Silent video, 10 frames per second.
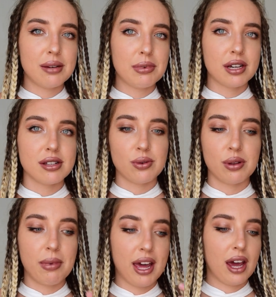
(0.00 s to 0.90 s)
because with
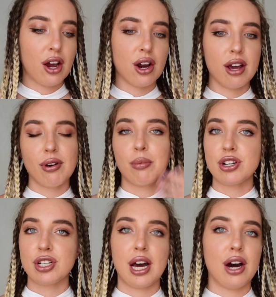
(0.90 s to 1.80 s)
my hair, if I brush
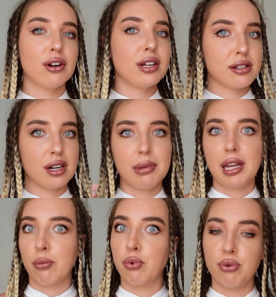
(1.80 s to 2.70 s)
it out, it's going to be like